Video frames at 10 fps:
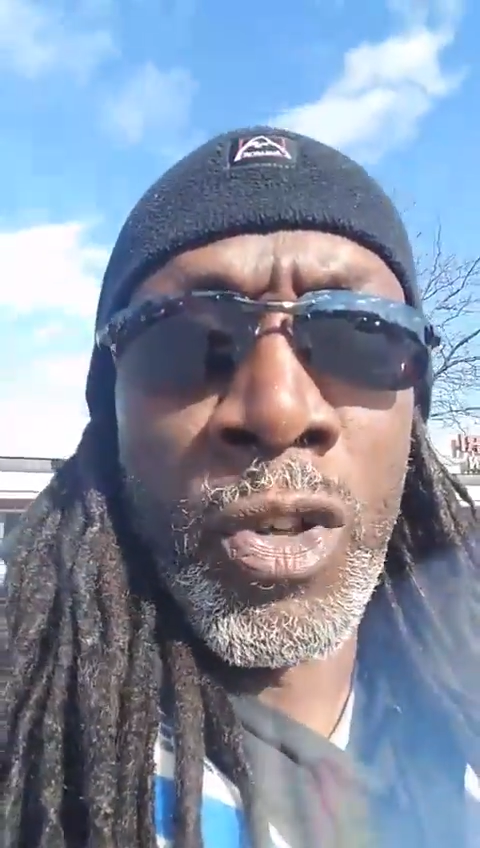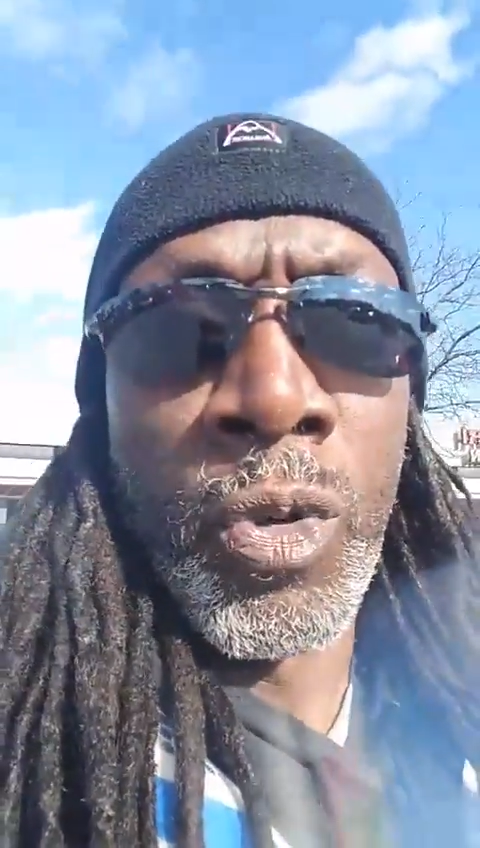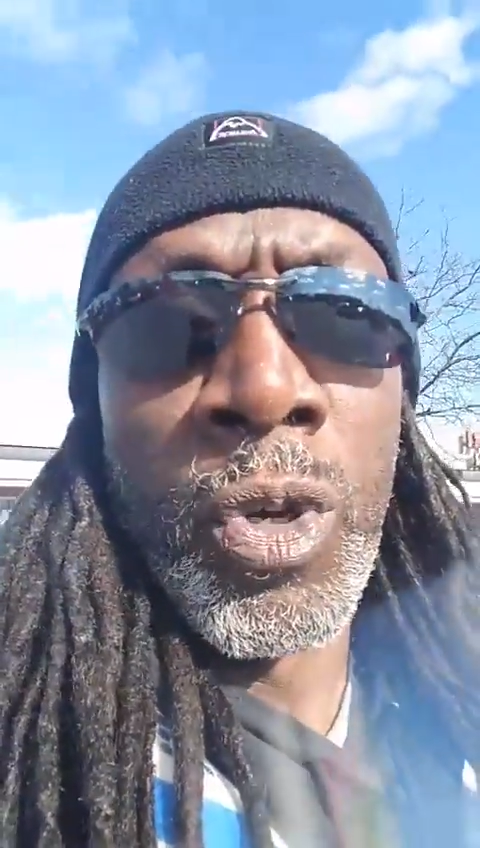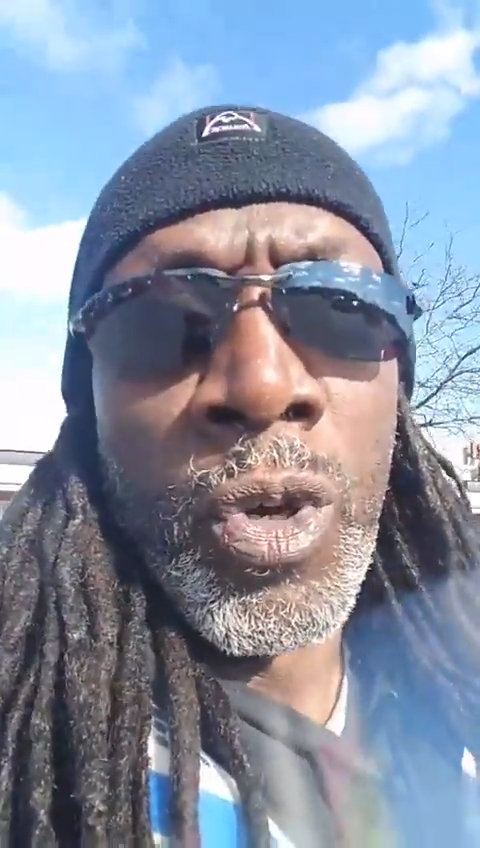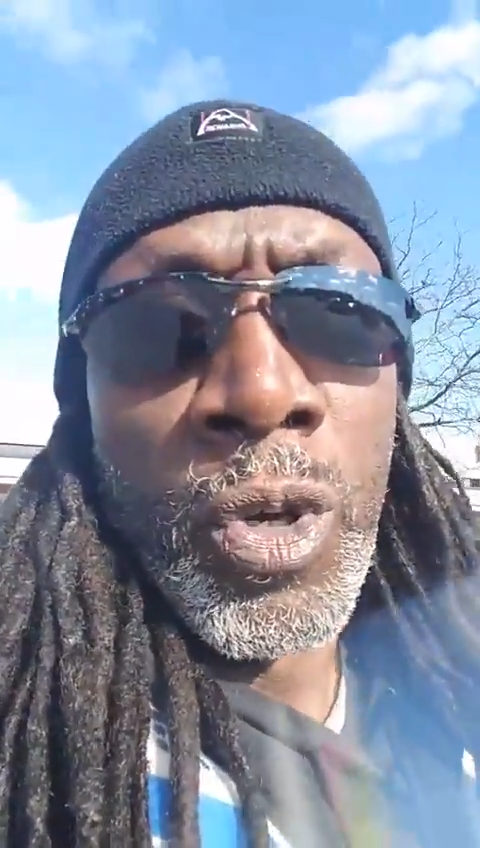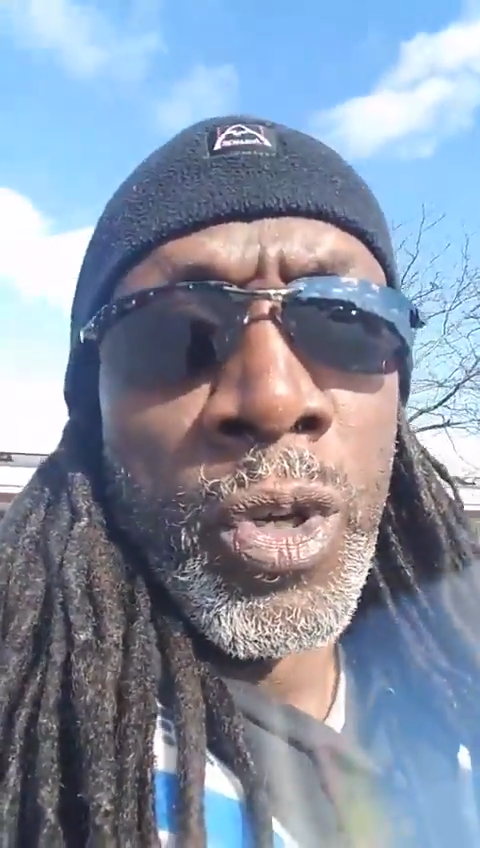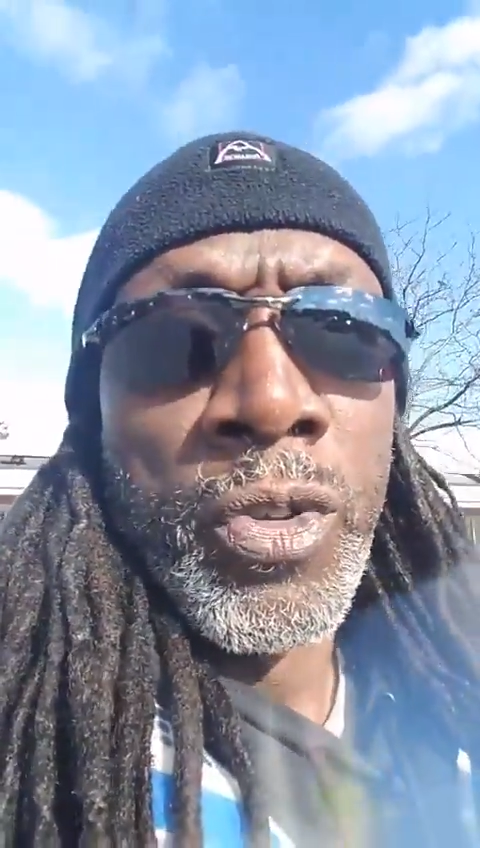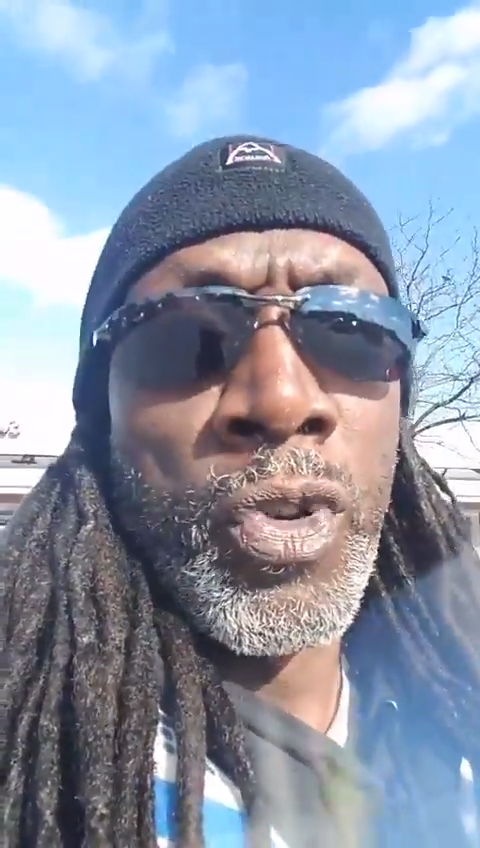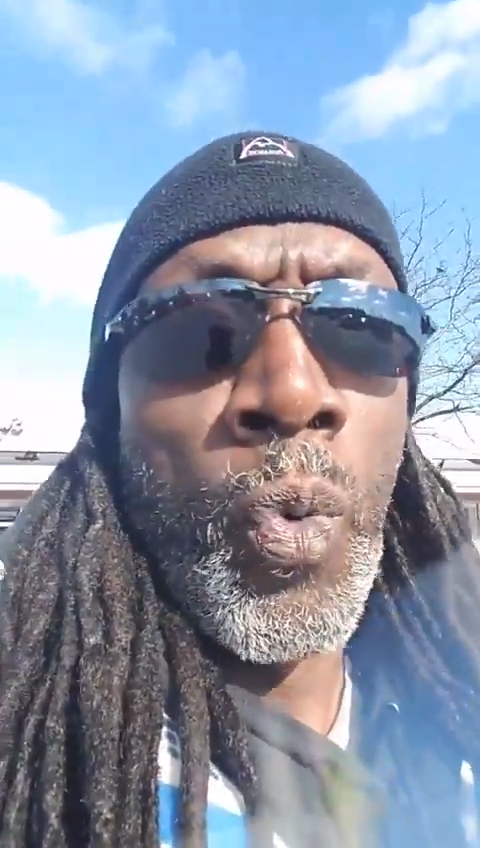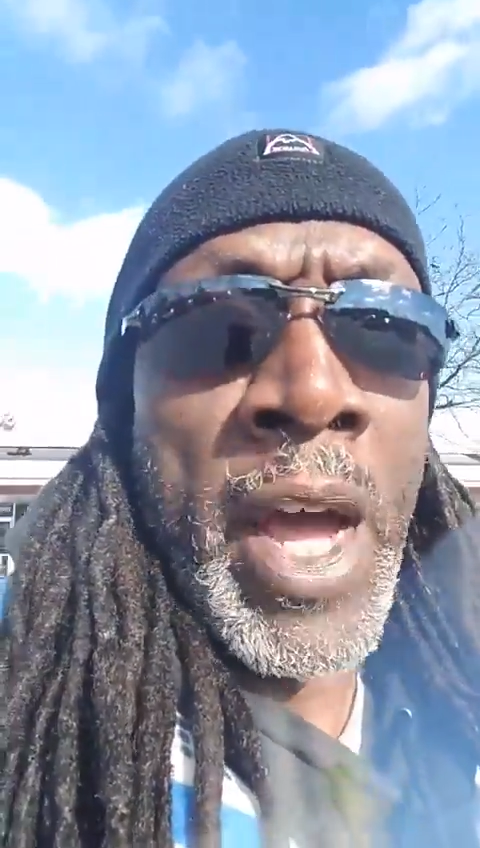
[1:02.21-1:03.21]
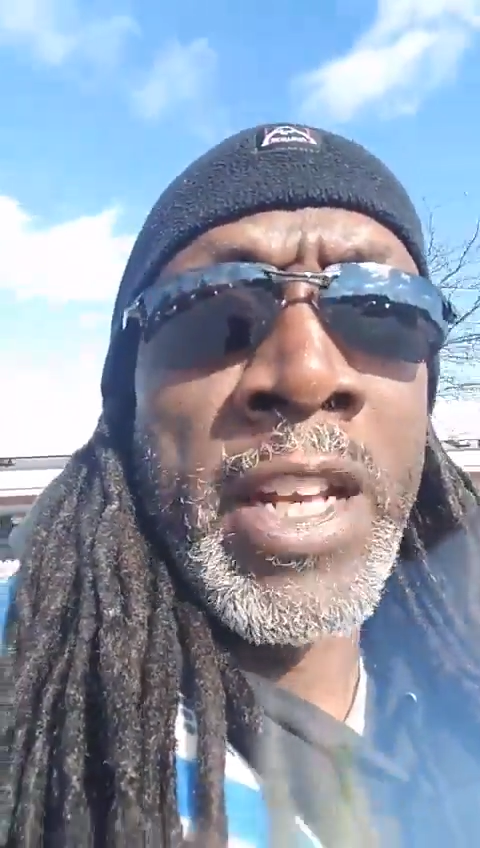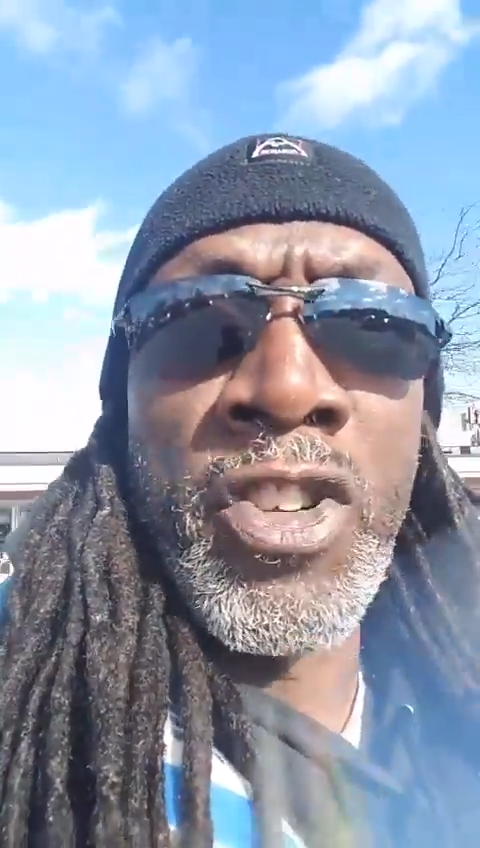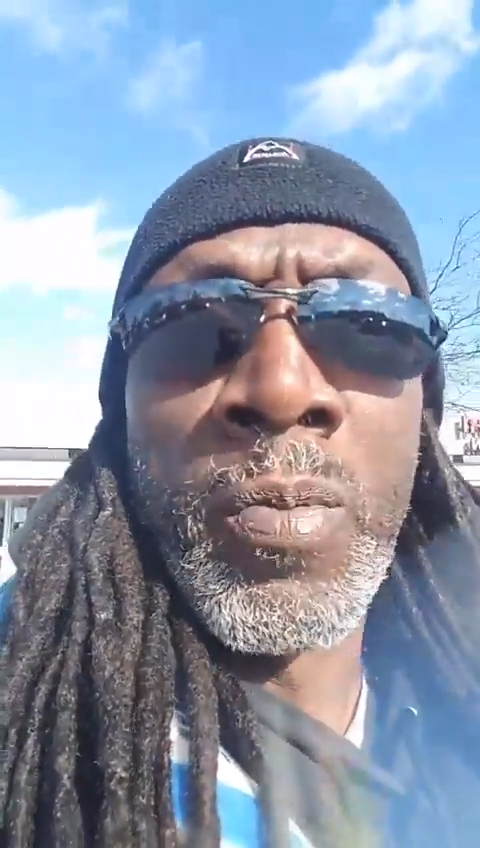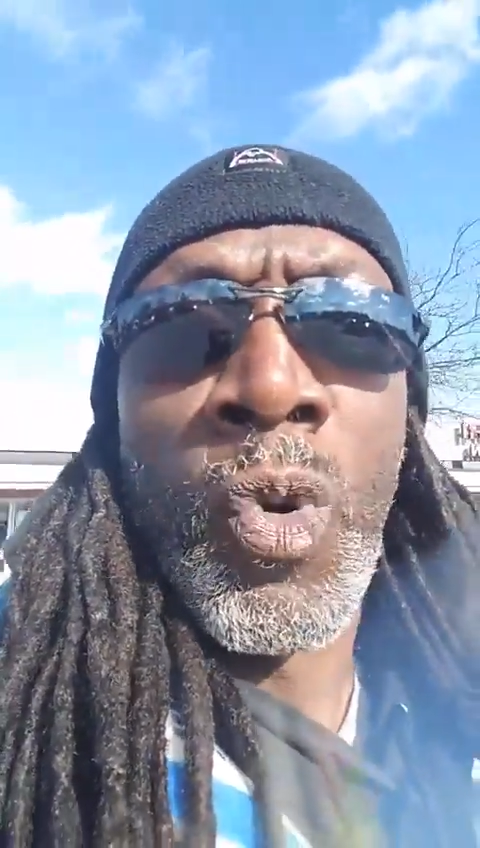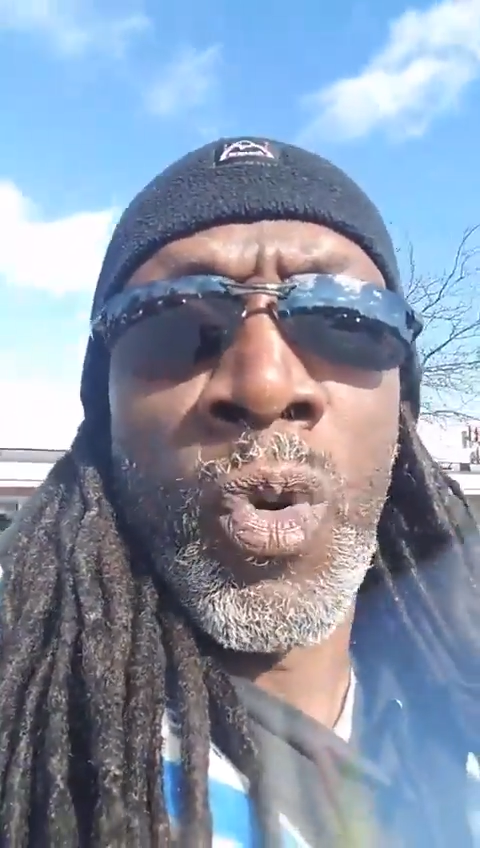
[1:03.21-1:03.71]
to, to white
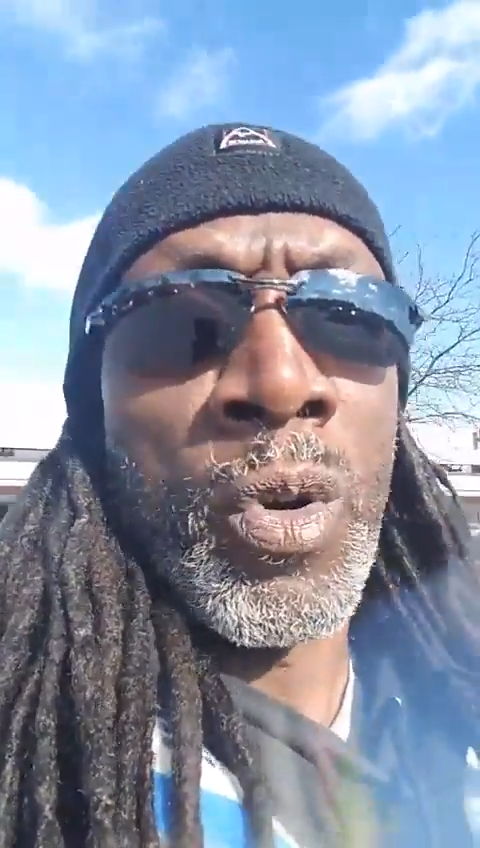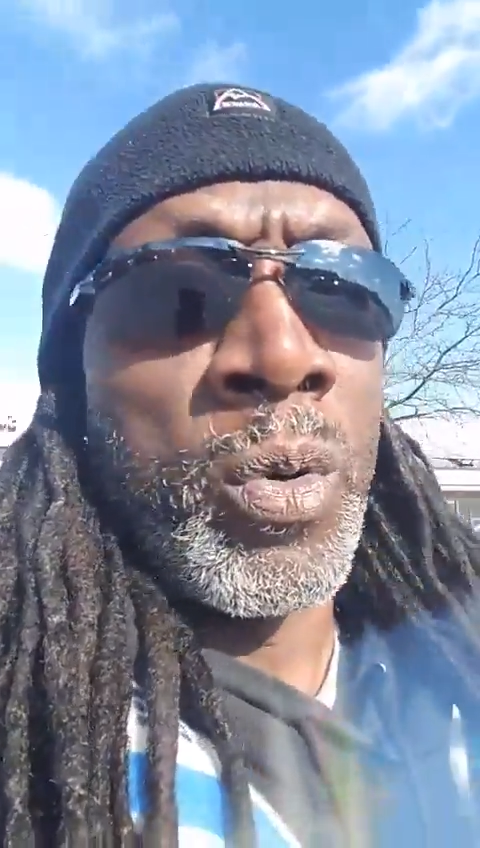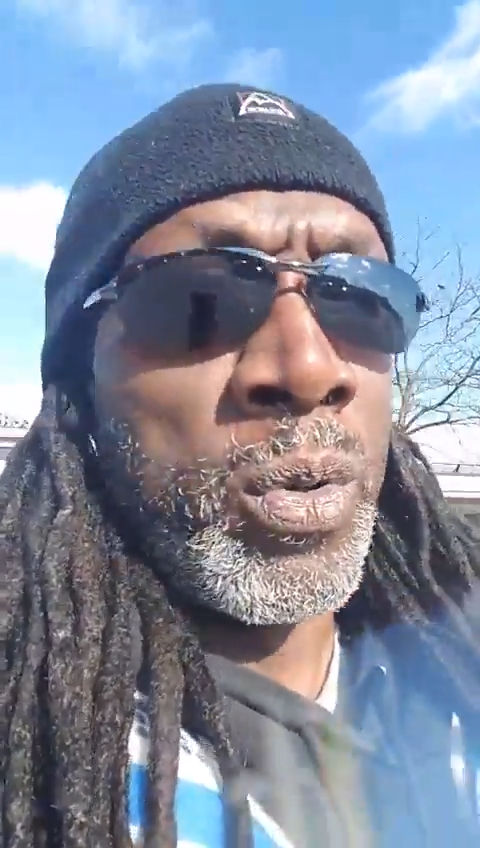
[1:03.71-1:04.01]
Jim Crow.